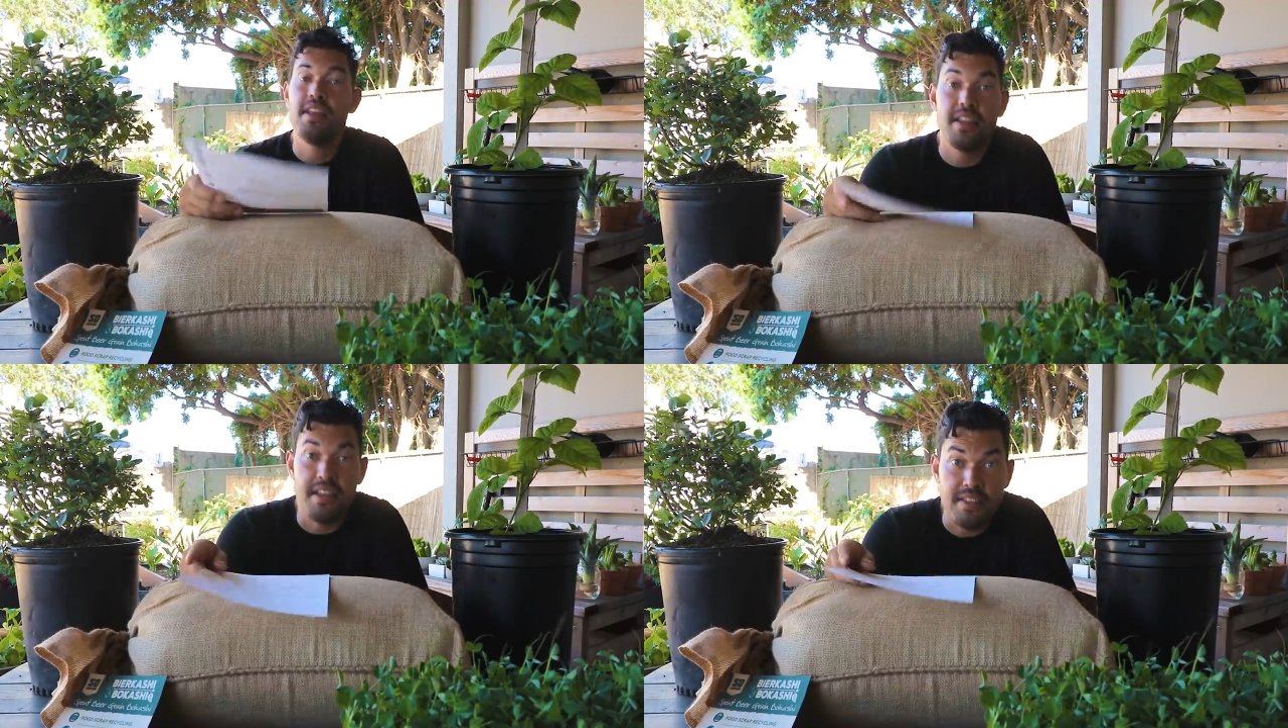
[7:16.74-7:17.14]

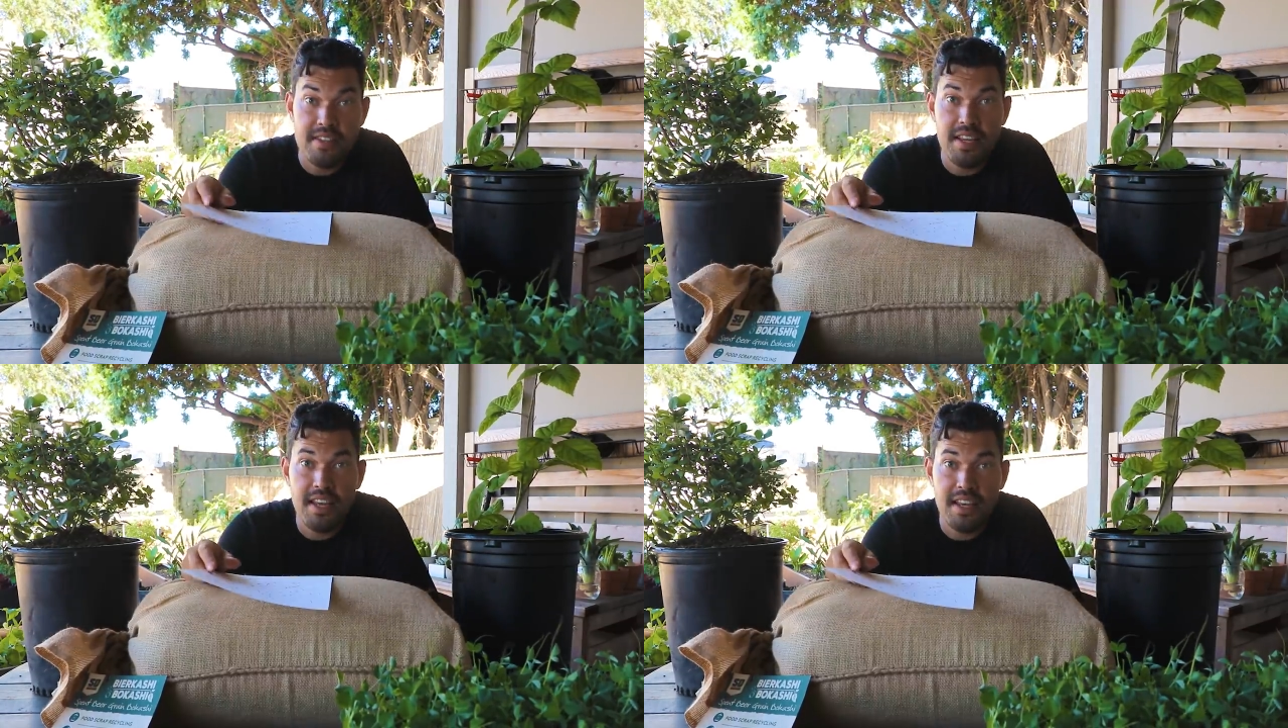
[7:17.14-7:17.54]

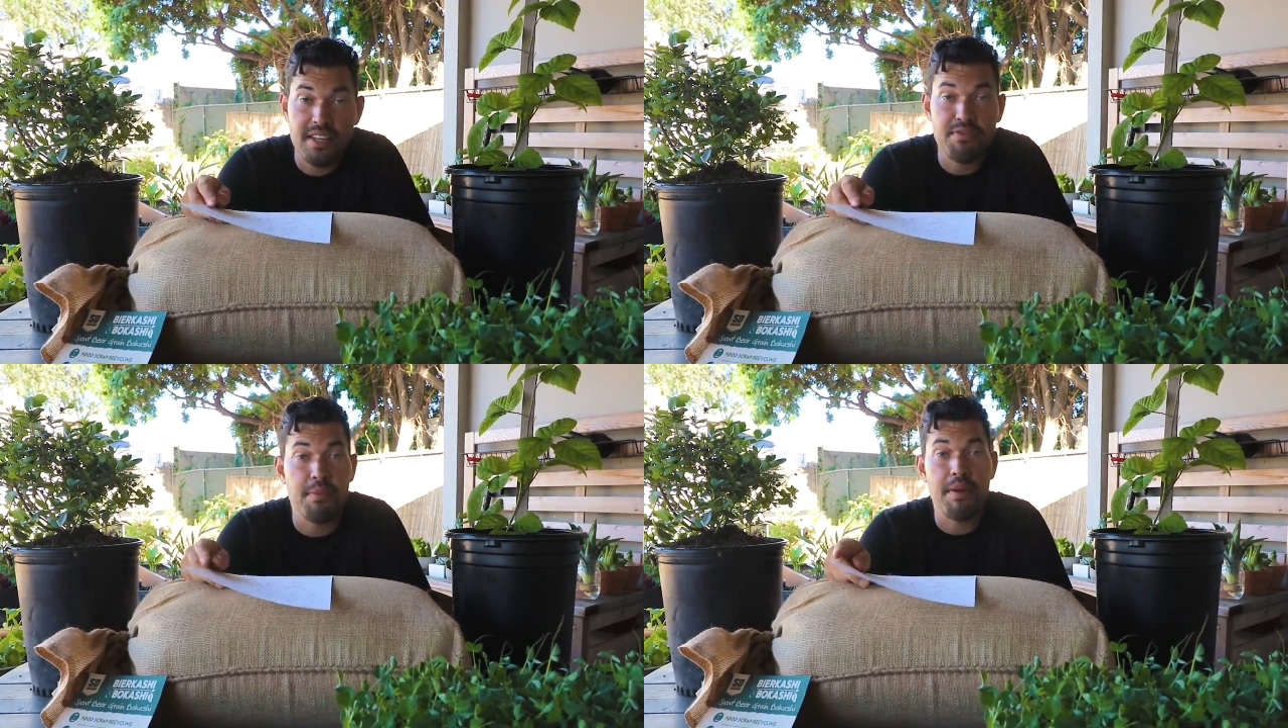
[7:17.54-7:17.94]
This
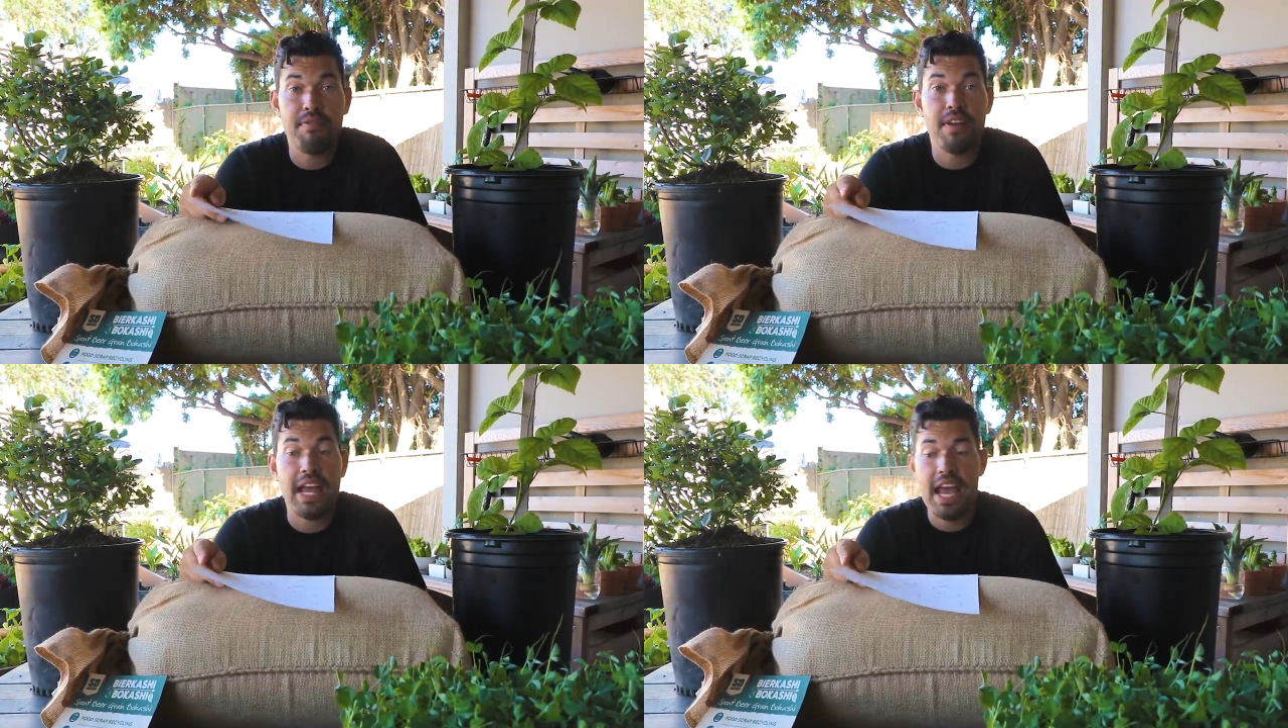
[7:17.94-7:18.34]
is from my
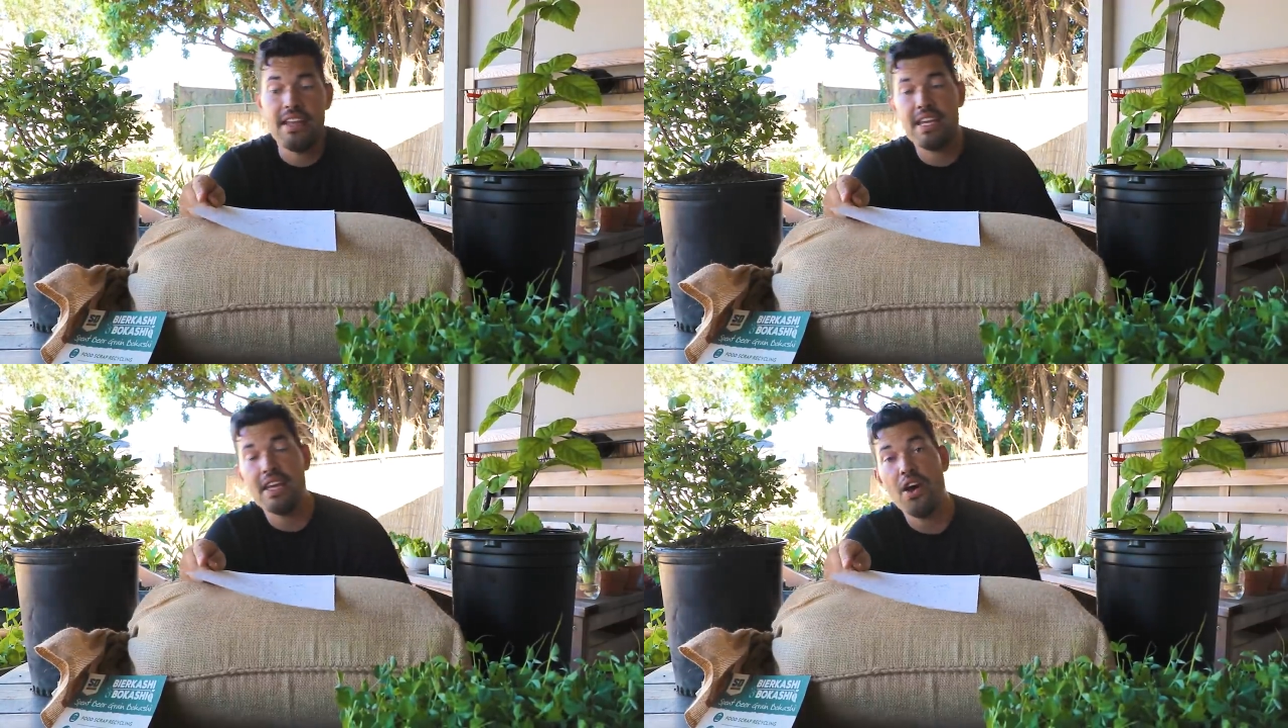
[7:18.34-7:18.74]
friend
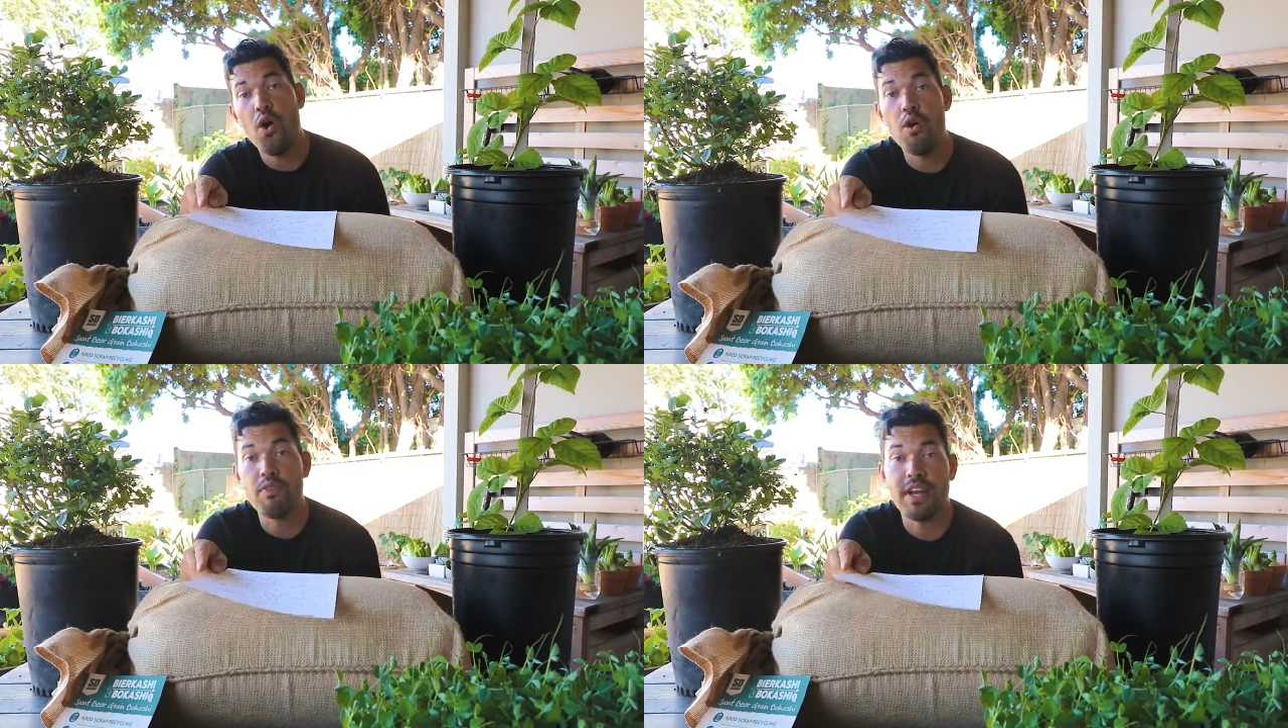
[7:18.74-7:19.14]
Andy
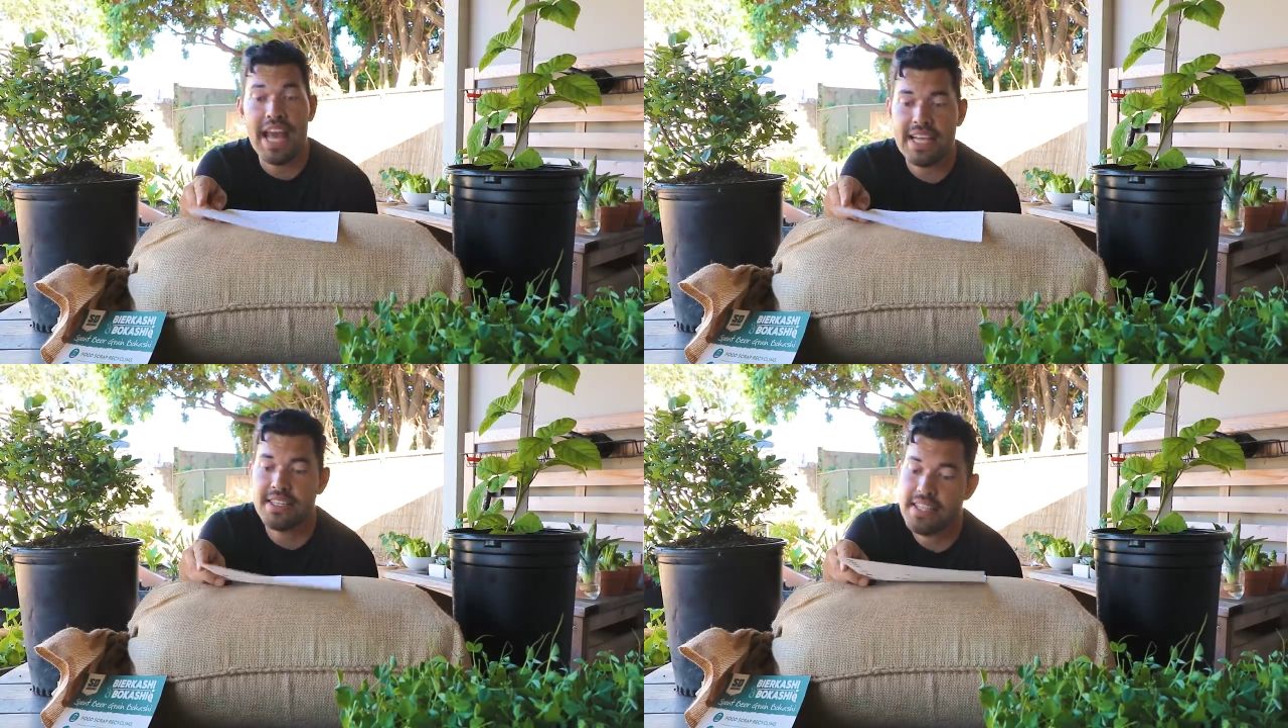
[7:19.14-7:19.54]
over at
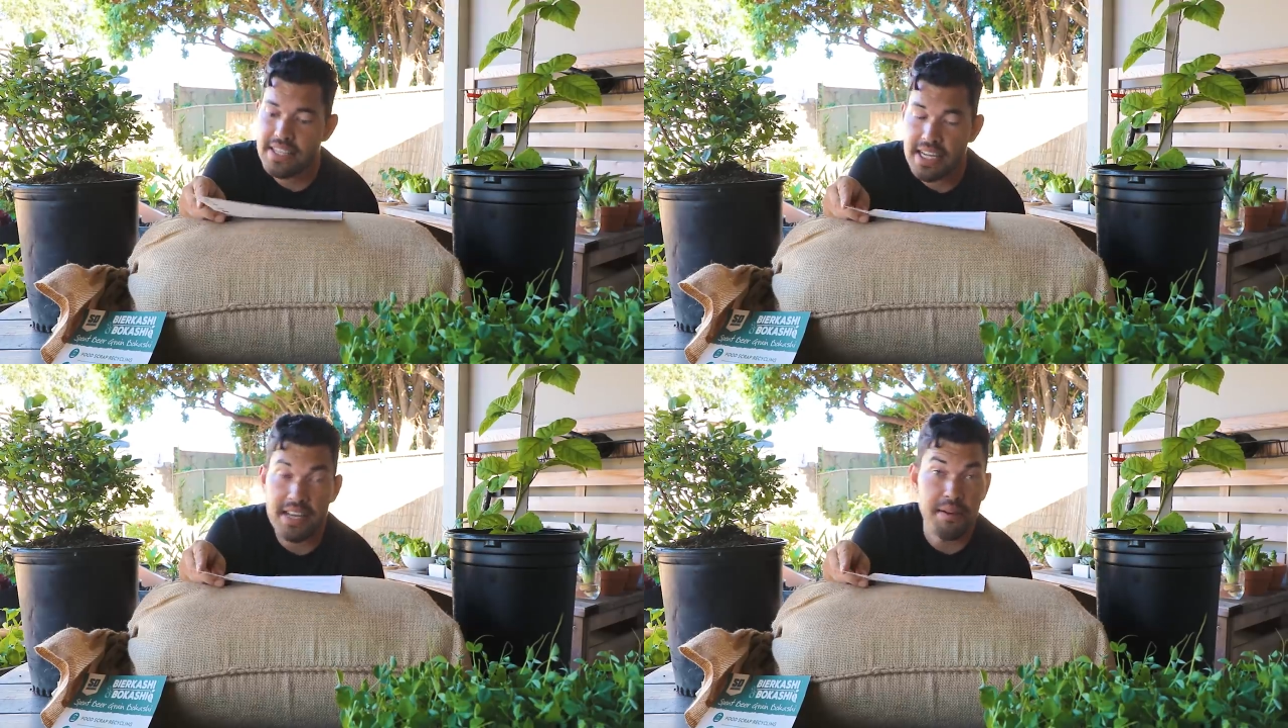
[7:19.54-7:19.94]

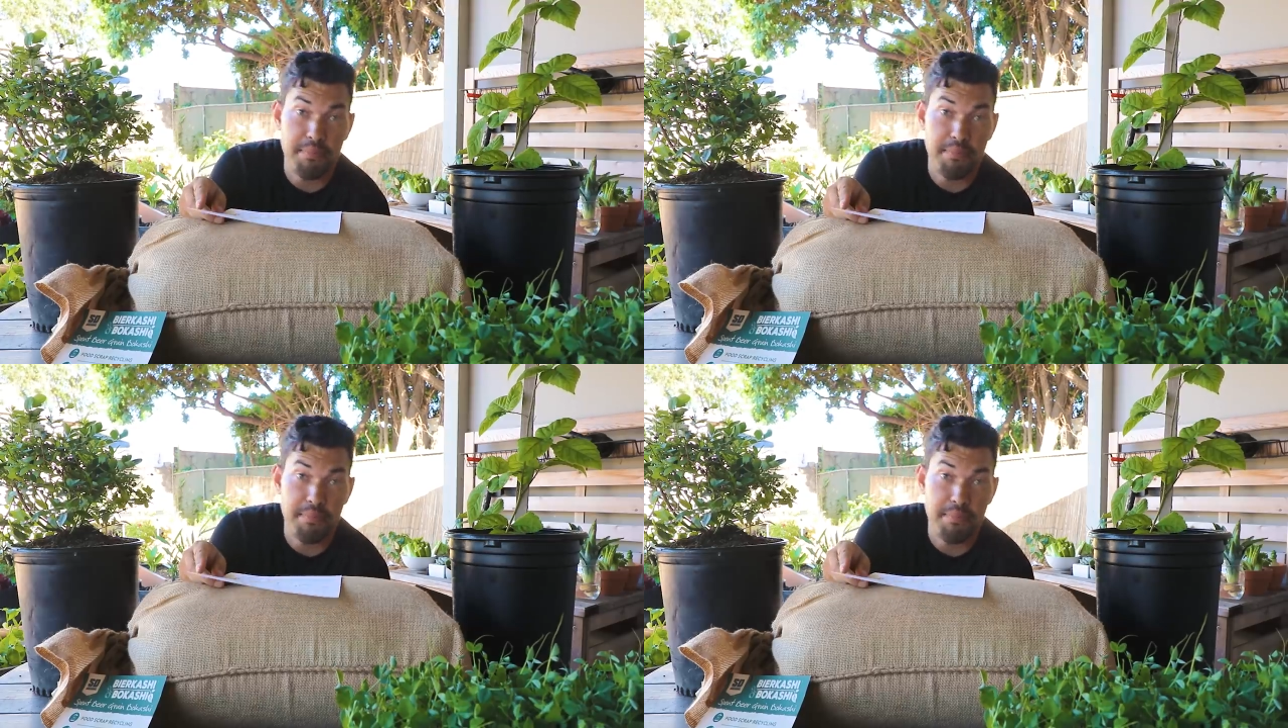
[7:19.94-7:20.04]
SD